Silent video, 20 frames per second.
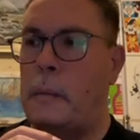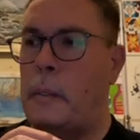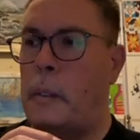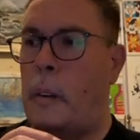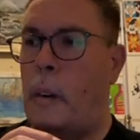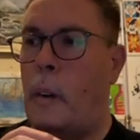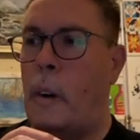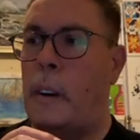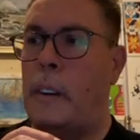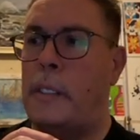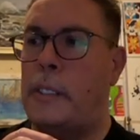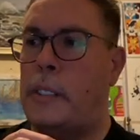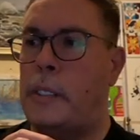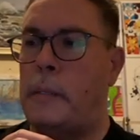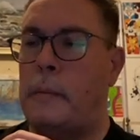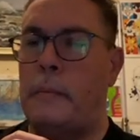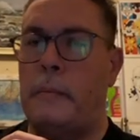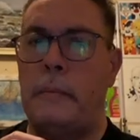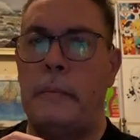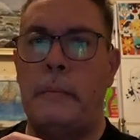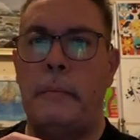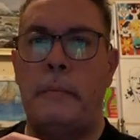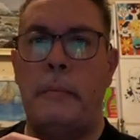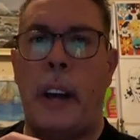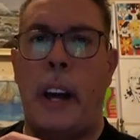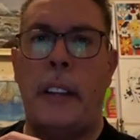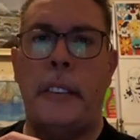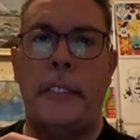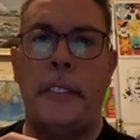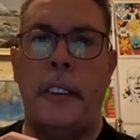orange
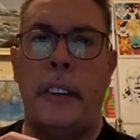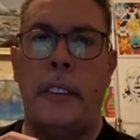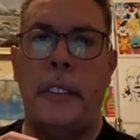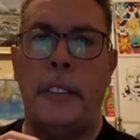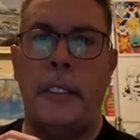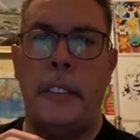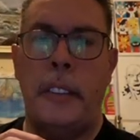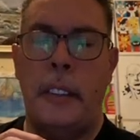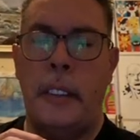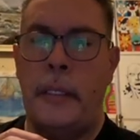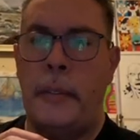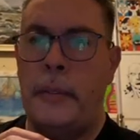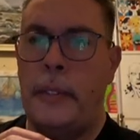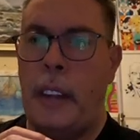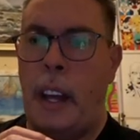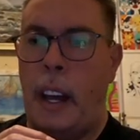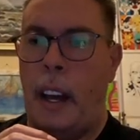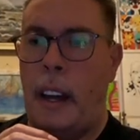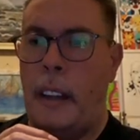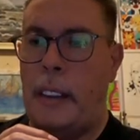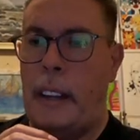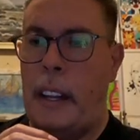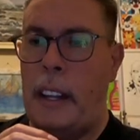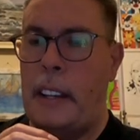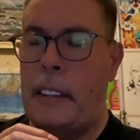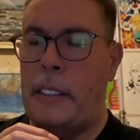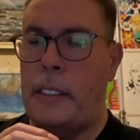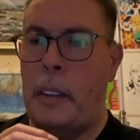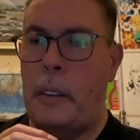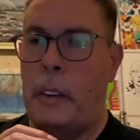monsters that
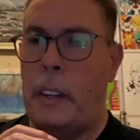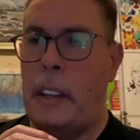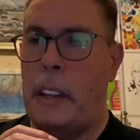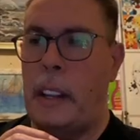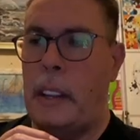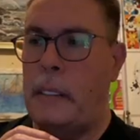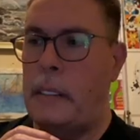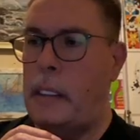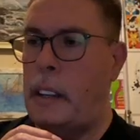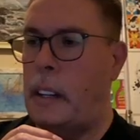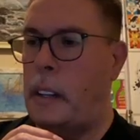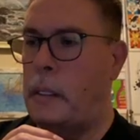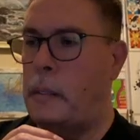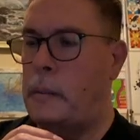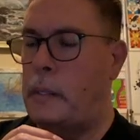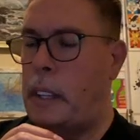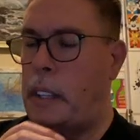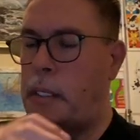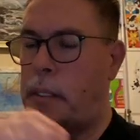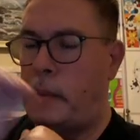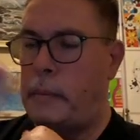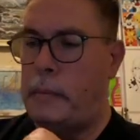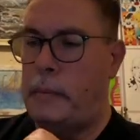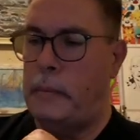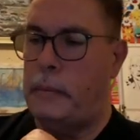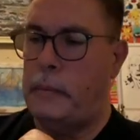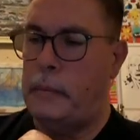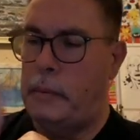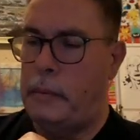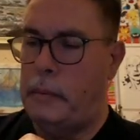he's doing. He's
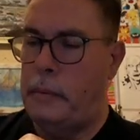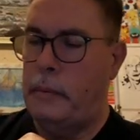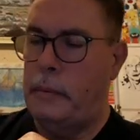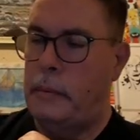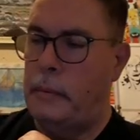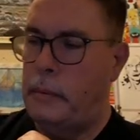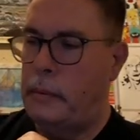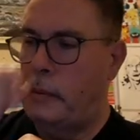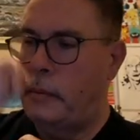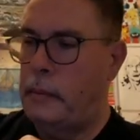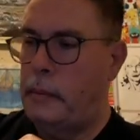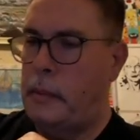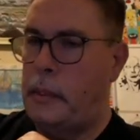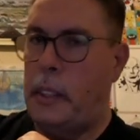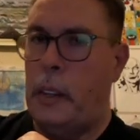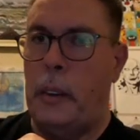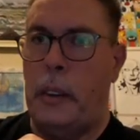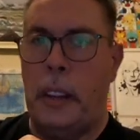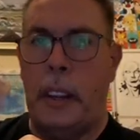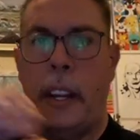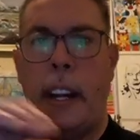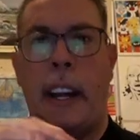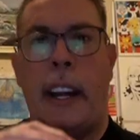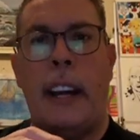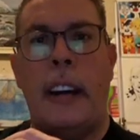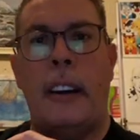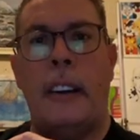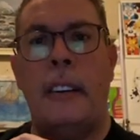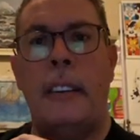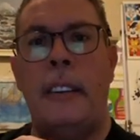doing their
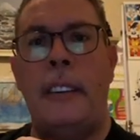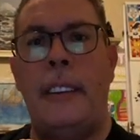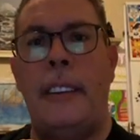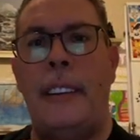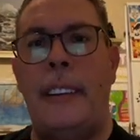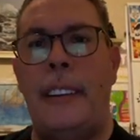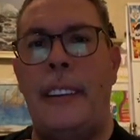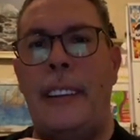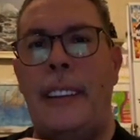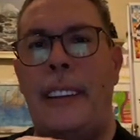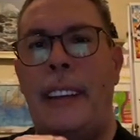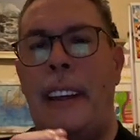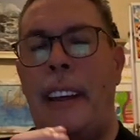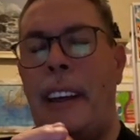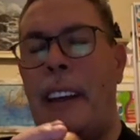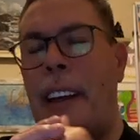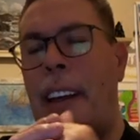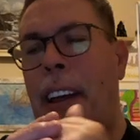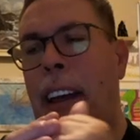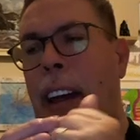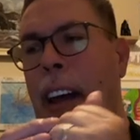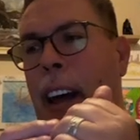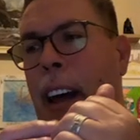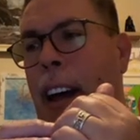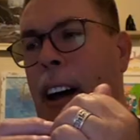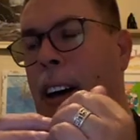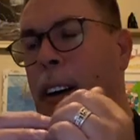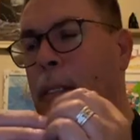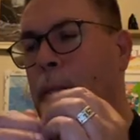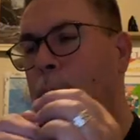hair.
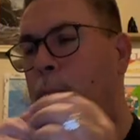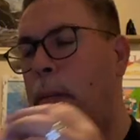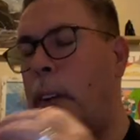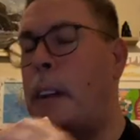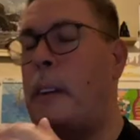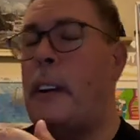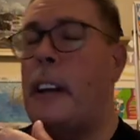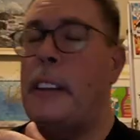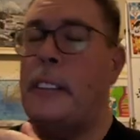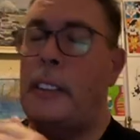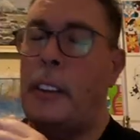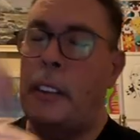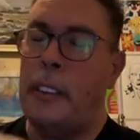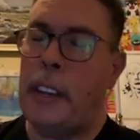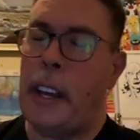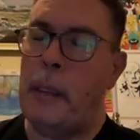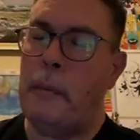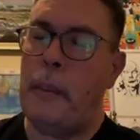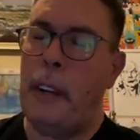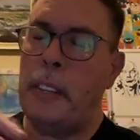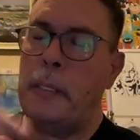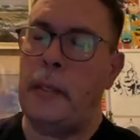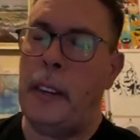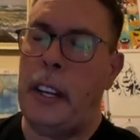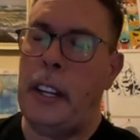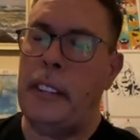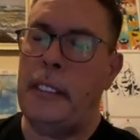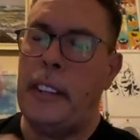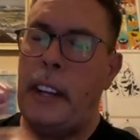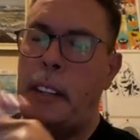But anyway, so it's got Bugs Bunny,
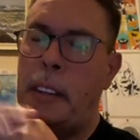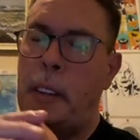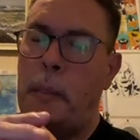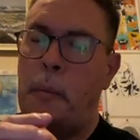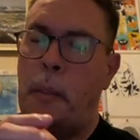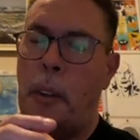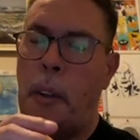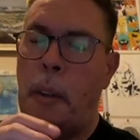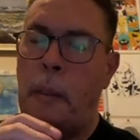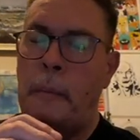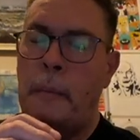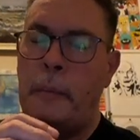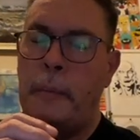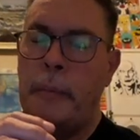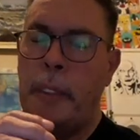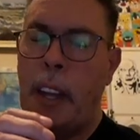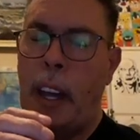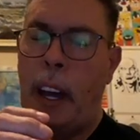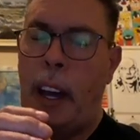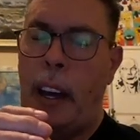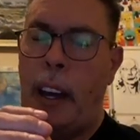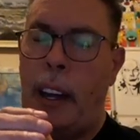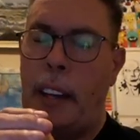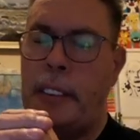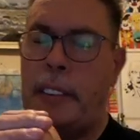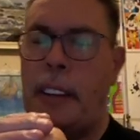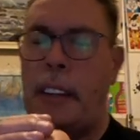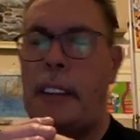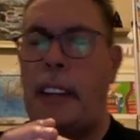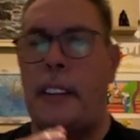it's got the bull. I
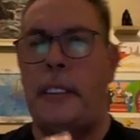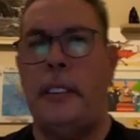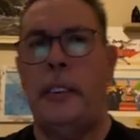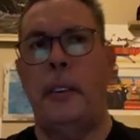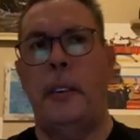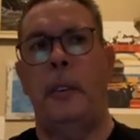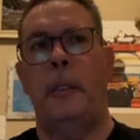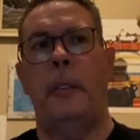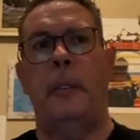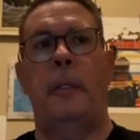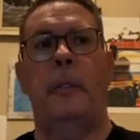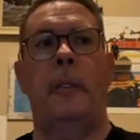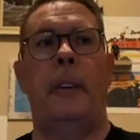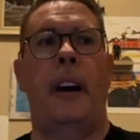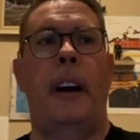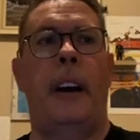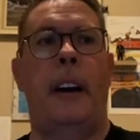sent that to